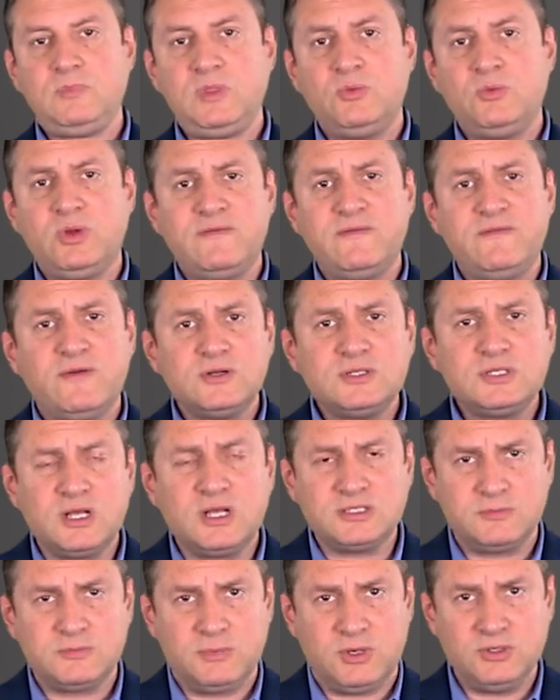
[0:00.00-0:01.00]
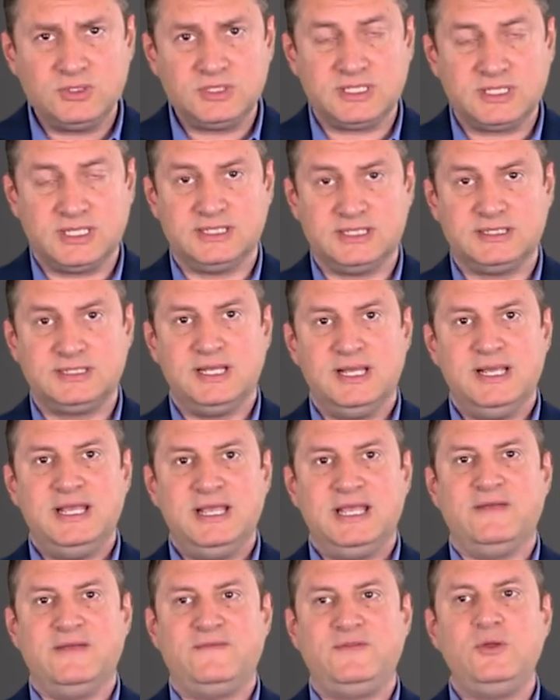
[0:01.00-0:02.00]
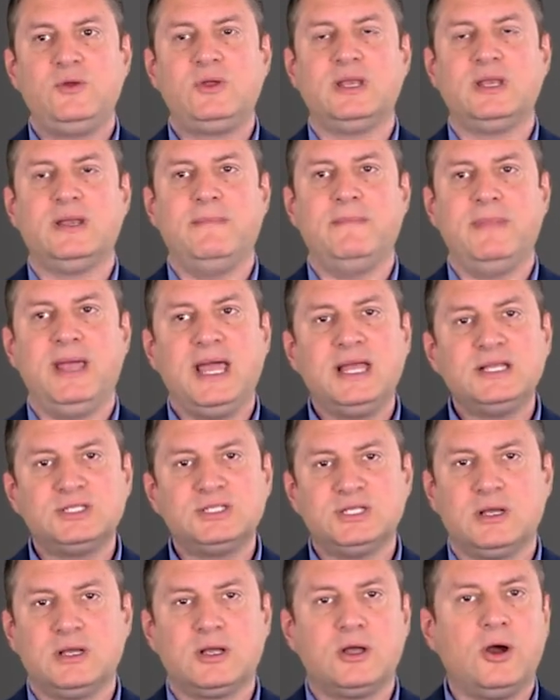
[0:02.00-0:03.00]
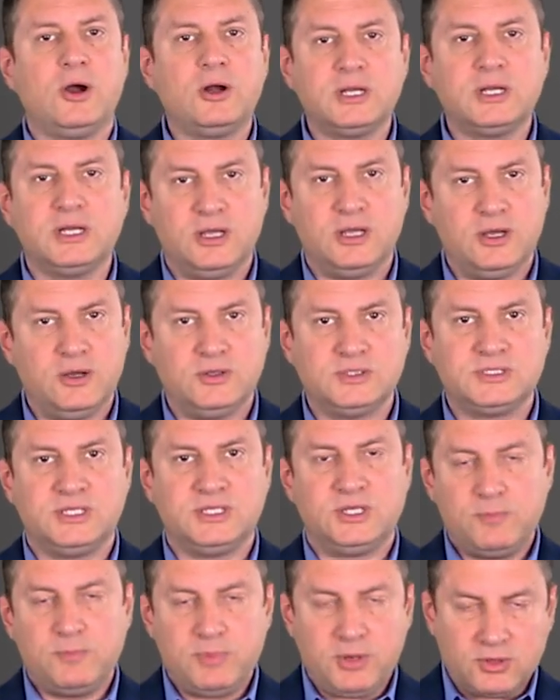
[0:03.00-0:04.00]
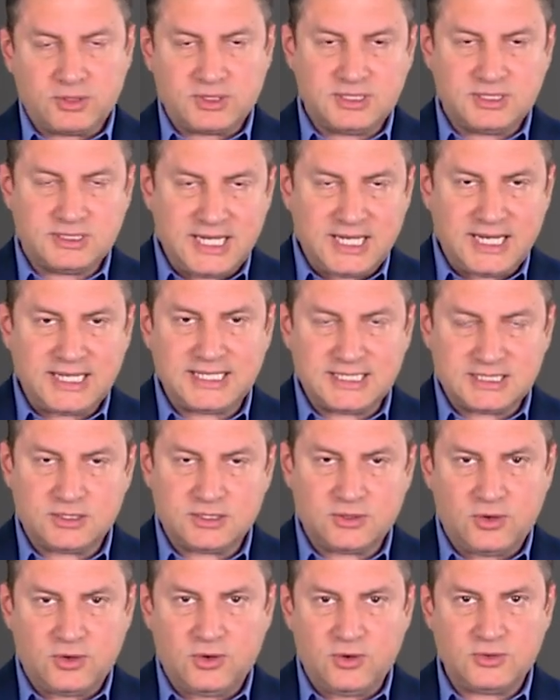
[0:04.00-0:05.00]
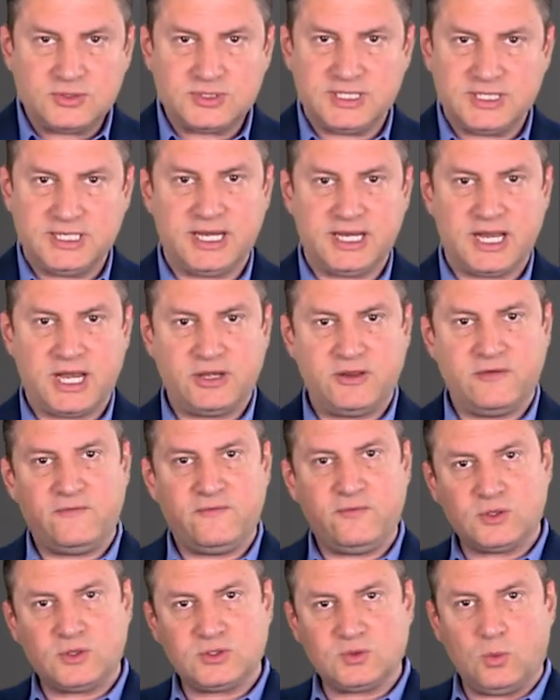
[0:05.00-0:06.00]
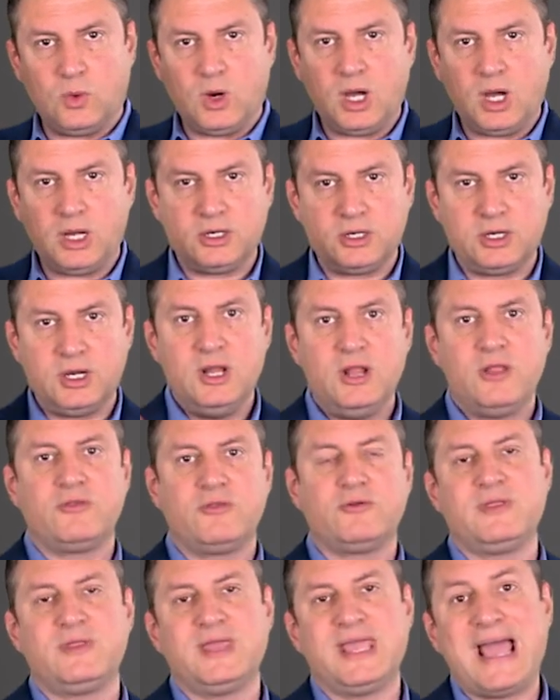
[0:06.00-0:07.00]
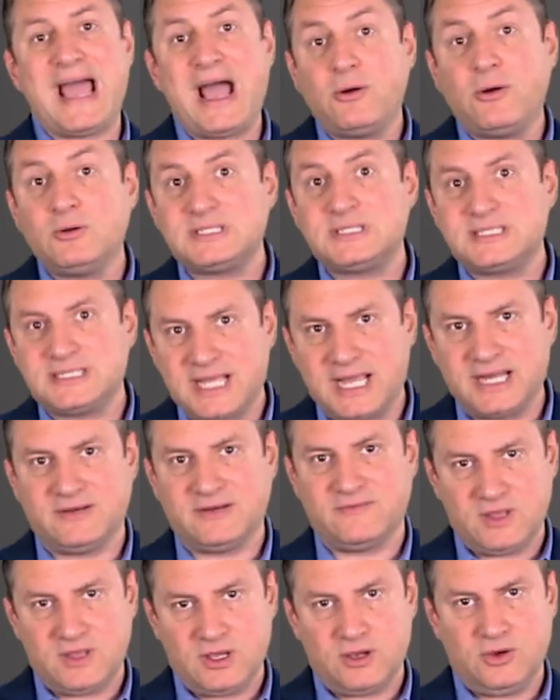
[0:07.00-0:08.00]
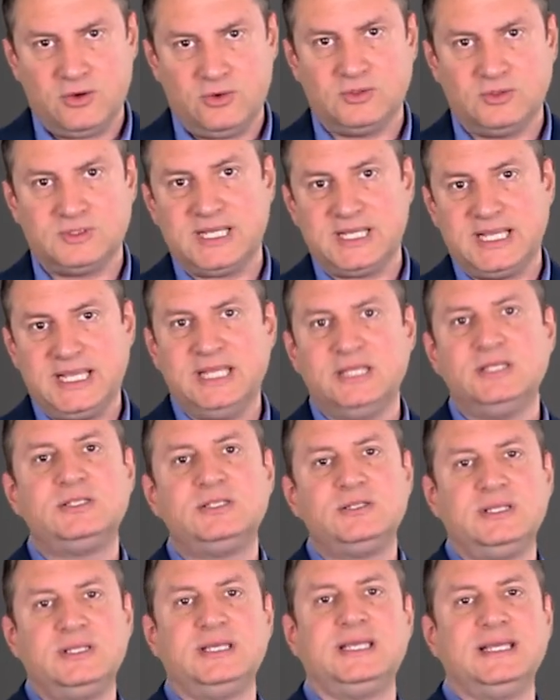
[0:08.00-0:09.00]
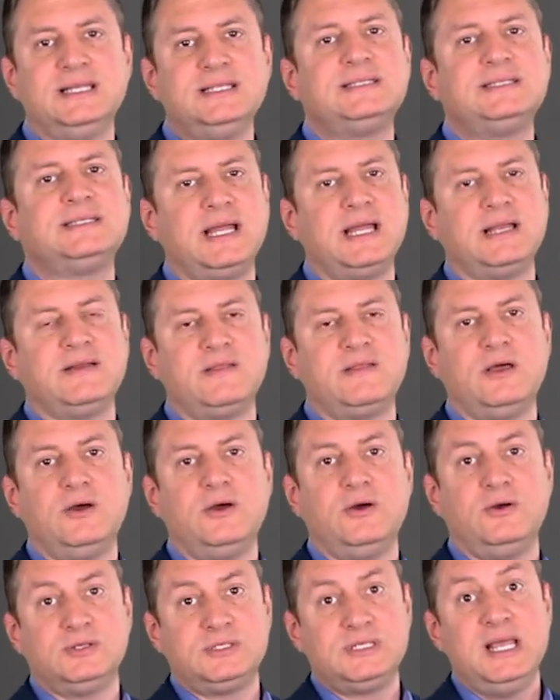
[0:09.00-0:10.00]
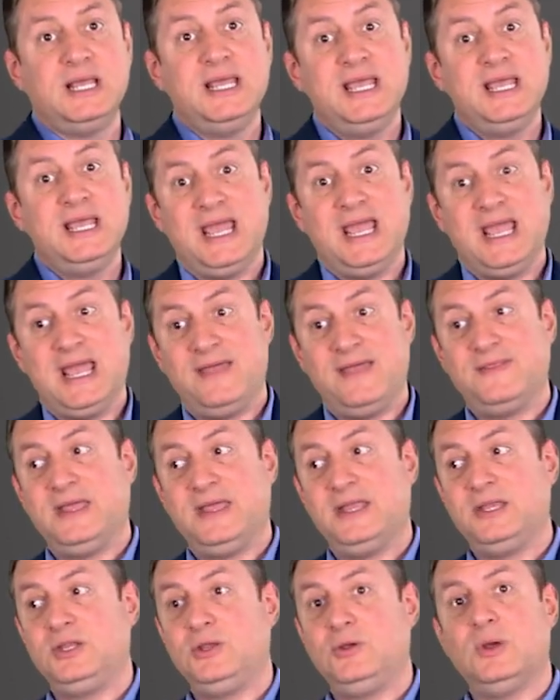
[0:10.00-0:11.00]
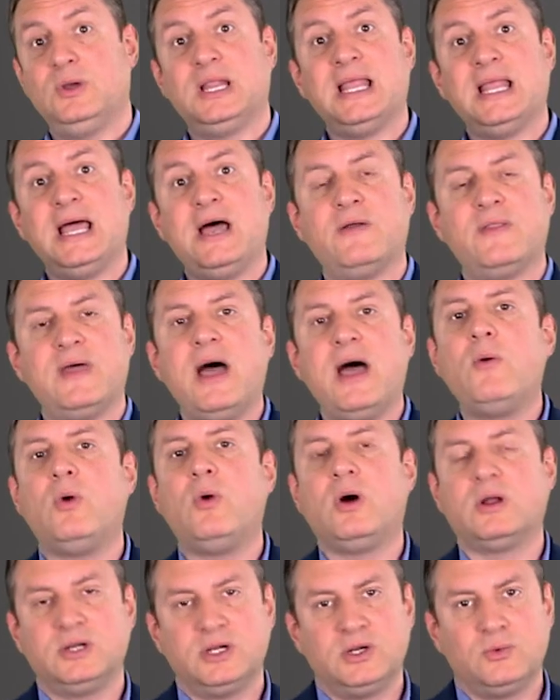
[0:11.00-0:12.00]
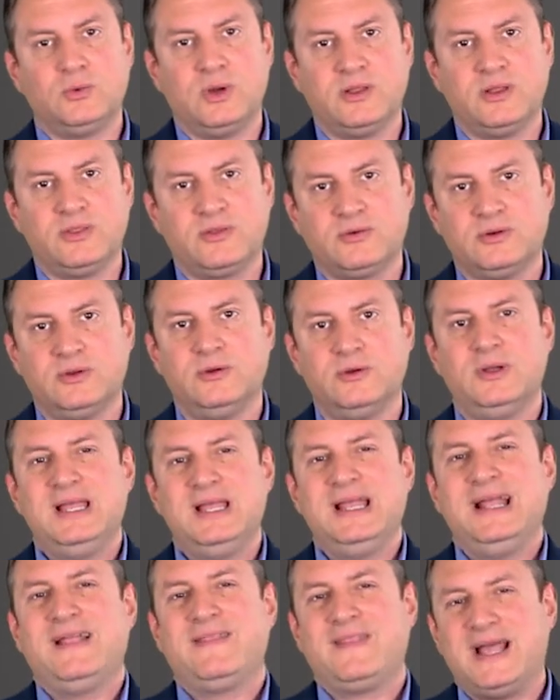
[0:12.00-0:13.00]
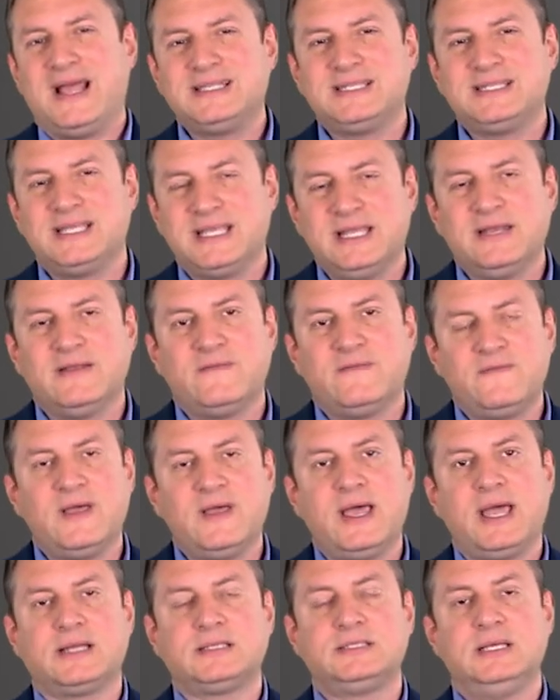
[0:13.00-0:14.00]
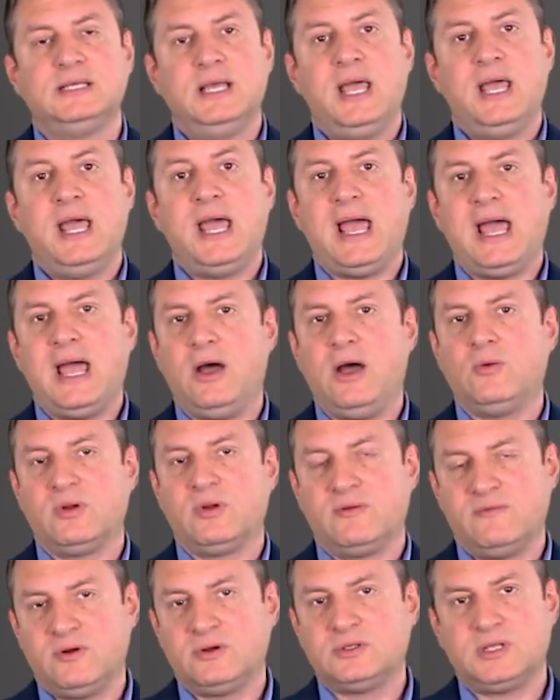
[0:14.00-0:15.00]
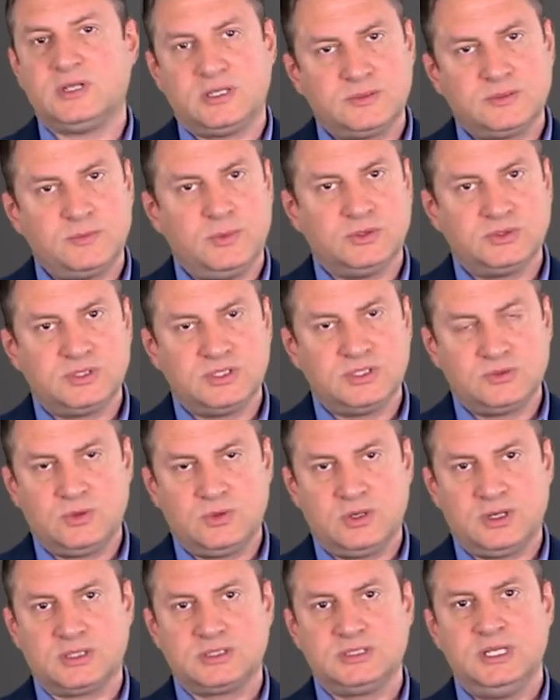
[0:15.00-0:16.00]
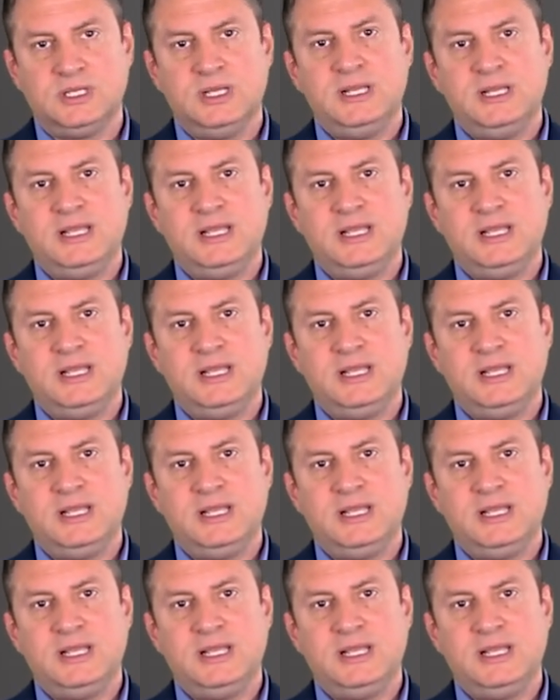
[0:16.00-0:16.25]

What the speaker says: Reverse osmosis, if you can imagine a garden hose and you poke the tiniest little holes in it and you force water through the outside of the hose into the inside of the hose, and then you allow that water to run through, that's in effect how reverse osmosis works.